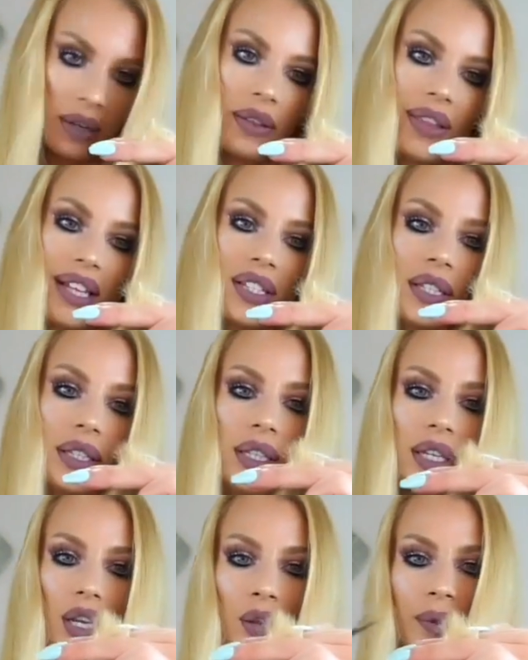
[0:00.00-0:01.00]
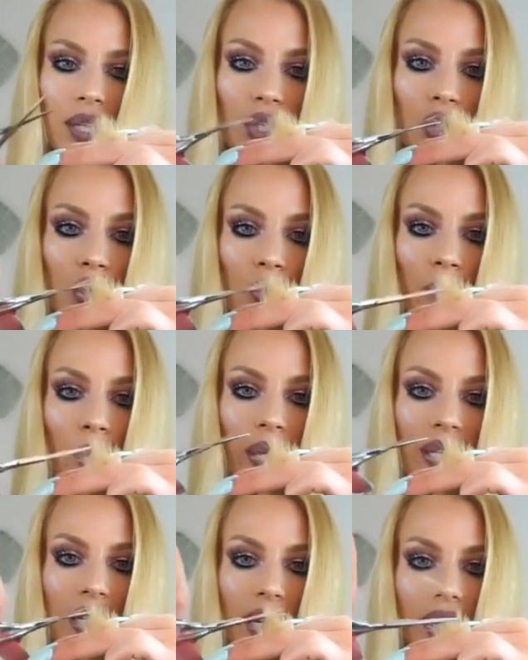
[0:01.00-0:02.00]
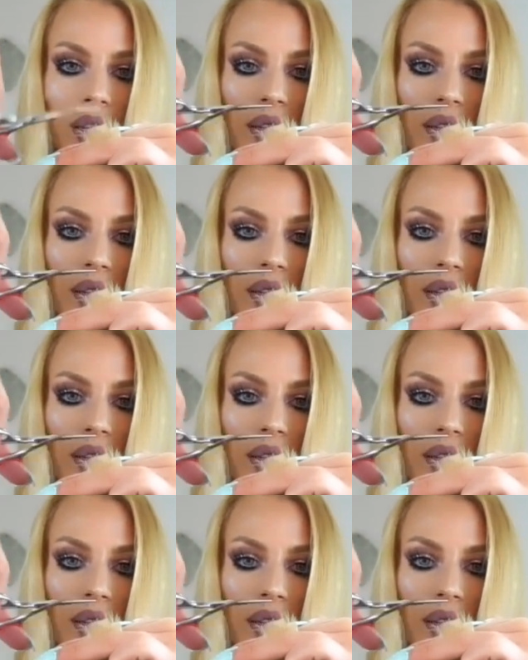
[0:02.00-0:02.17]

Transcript: that's a little bit too pointed.